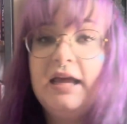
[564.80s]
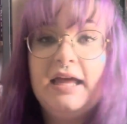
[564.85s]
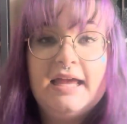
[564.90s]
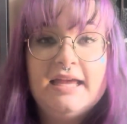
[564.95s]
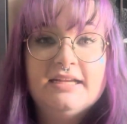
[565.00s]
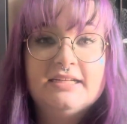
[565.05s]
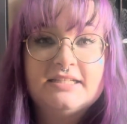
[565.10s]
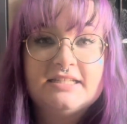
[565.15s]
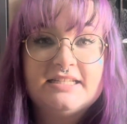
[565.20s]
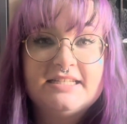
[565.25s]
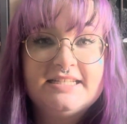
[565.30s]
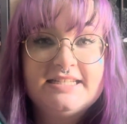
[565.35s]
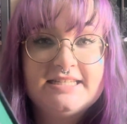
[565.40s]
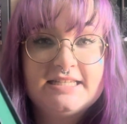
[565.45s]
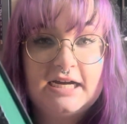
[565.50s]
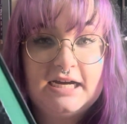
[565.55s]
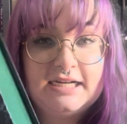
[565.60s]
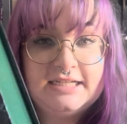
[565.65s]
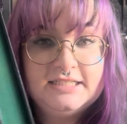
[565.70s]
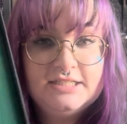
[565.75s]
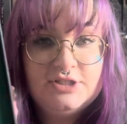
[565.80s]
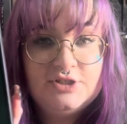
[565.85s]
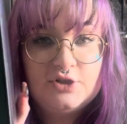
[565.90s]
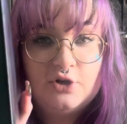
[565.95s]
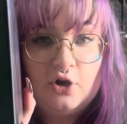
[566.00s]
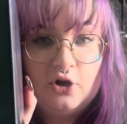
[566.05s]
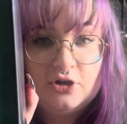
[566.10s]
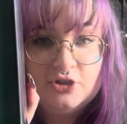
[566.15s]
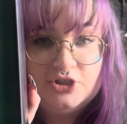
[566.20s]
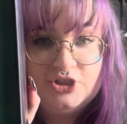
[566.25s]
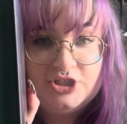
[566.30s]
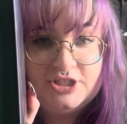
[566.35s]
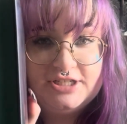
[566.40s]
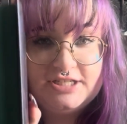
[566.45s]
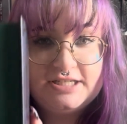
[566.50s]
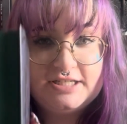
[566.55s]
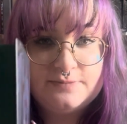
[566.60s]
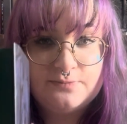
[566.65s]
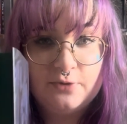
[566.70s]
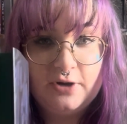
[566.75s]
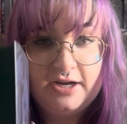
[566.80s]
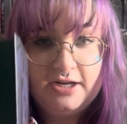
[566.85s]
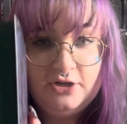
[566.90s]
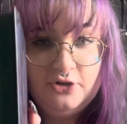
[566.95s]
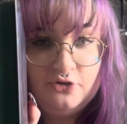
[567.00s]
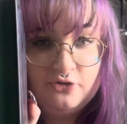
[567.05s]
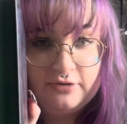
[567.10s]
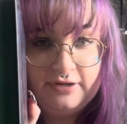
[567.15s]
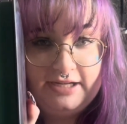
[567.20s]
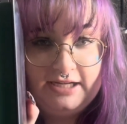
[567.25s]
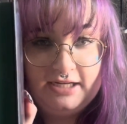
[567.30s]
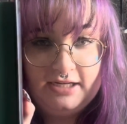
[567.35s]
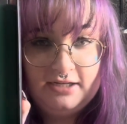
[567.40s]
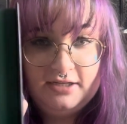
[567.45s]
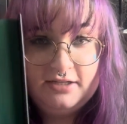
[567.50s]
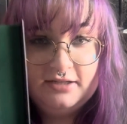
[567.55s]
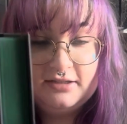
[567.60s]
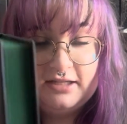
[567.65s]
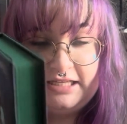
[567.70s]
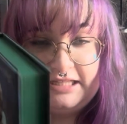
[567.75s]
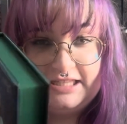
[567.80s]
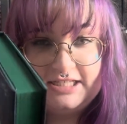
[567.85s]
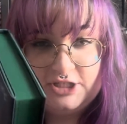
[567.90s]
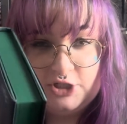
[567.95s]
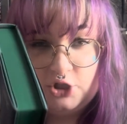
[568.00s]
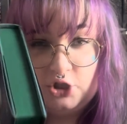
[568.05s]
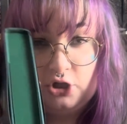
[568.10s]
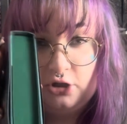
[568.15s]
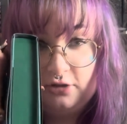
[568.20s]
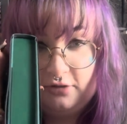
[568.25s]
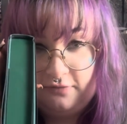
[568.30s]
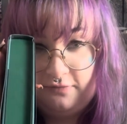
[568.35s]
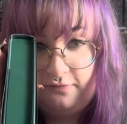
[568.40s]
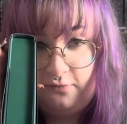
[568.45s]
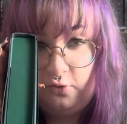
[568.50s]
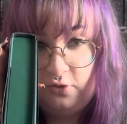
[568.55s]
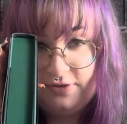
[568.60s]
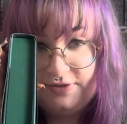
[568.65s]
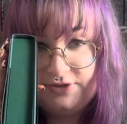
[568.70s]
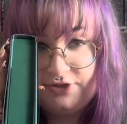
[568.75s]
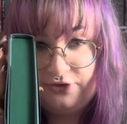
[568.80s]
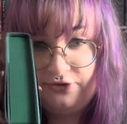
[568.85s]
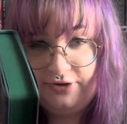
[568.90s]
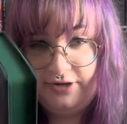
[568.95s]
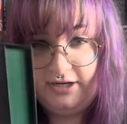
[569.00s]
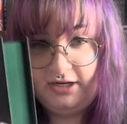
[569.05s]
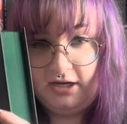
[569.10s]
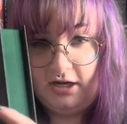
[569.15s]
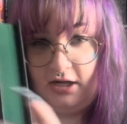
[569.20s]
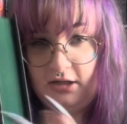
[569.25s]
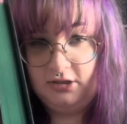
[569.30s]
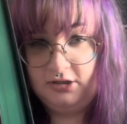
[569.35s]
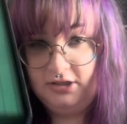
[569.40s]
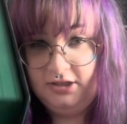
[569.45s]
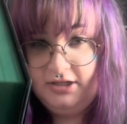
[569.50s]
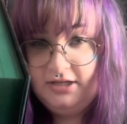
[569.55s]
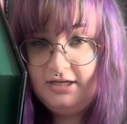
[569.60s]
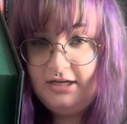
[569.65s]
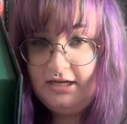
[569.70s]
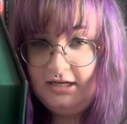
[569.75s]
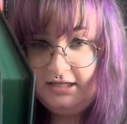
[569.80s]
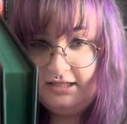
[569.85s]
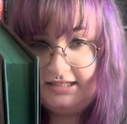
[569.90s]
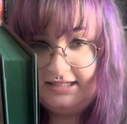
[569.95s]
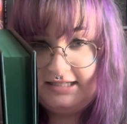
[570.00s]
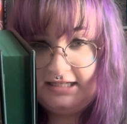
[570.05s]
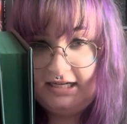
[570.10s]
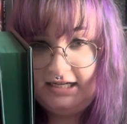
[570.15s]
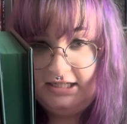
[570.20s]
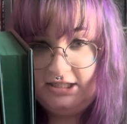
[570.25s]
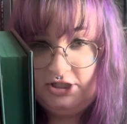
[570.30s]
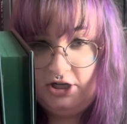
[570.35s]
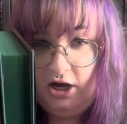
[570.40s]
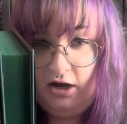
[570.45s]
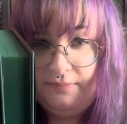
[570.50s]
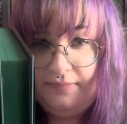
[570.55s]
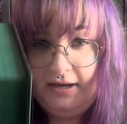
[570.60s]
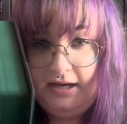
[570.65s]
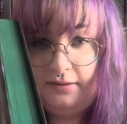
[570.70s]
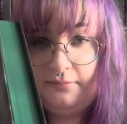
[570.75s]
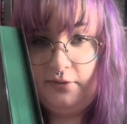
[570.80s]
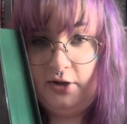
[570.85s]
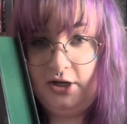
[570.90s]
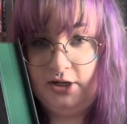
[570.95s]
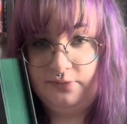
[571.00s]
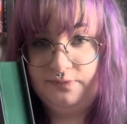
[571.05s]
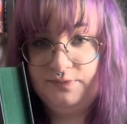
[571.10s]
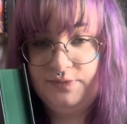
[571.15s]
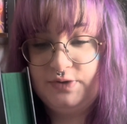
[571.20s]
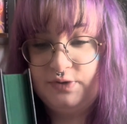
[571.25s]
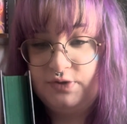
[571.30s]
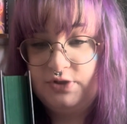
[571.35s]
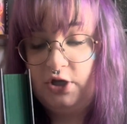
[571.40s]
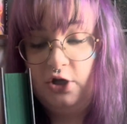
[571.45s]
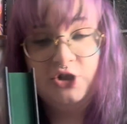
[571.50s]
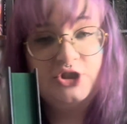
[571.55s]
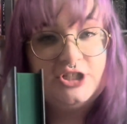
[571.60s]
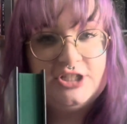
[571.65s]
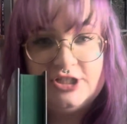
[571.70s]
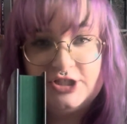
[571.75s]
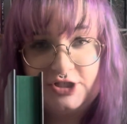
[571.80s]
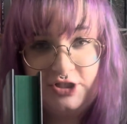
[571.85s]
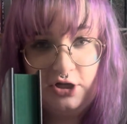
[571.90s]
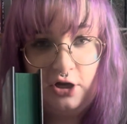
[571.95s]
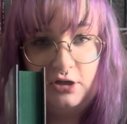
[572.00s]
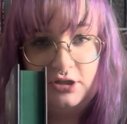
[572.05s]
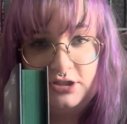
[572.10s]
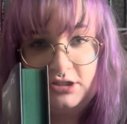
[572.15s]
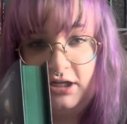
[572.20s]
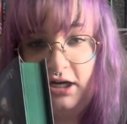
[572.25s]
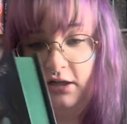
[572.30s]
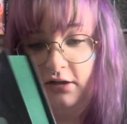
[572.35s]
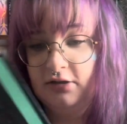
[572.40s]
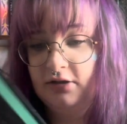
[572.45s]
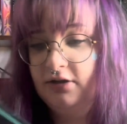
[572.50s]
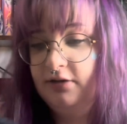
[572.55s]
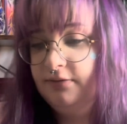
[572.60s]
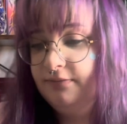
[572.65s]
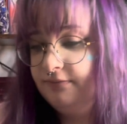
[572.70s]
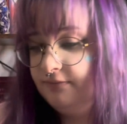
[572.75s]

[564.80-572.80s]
And these sides are just sprayed green, like this dark forest green color, the side, top, and bottom. So it's all just a solid color.